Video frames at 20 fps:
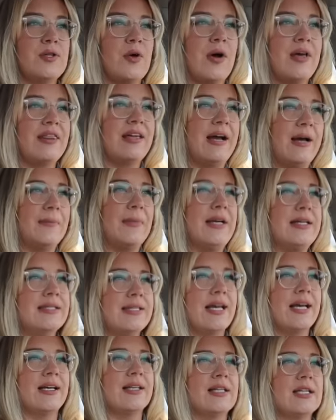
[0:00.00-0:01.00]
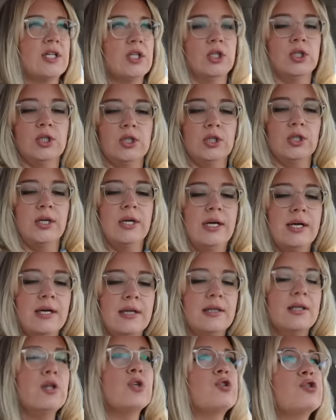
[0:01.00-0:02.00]
So I think I might take a little
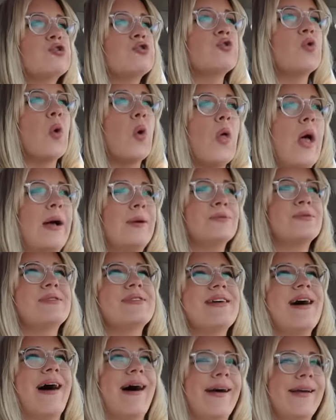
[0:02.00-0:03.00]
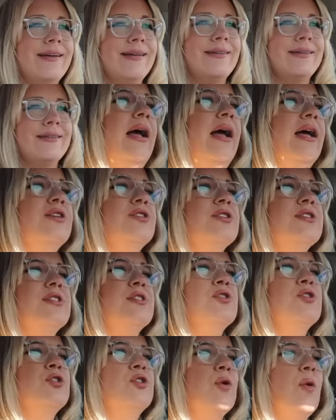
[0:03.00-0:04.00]
little stroll outside and
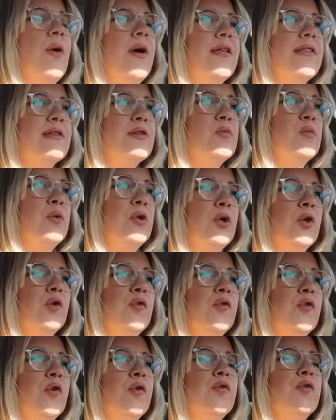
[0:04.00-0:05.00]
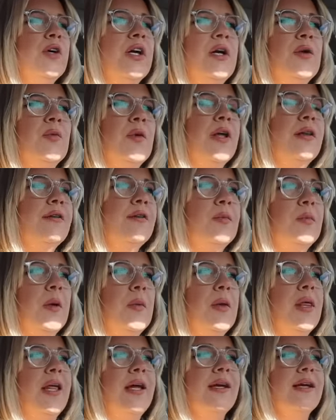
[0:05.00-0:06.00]
just enjoy this beautiful freaking weather and
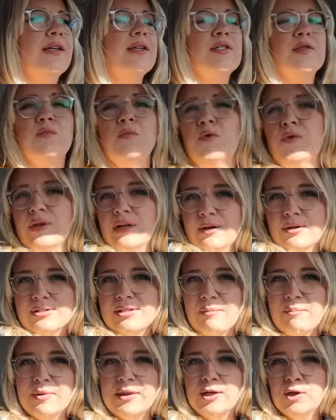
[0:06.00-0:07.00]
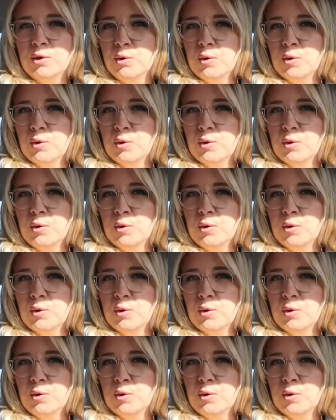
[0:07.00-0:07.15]
maybe like get a smoothie or something.